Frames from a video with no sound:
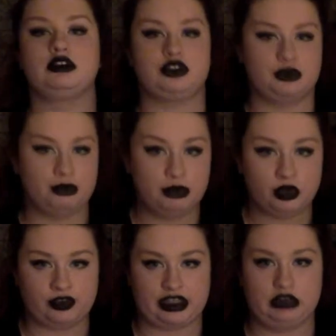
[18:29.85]
You
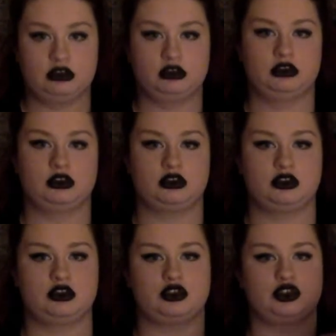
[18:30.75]
move it.
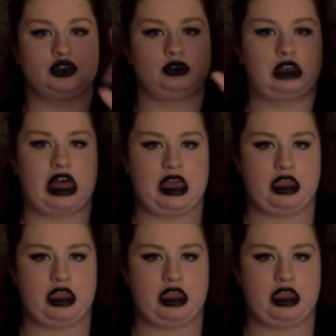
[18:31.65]
July.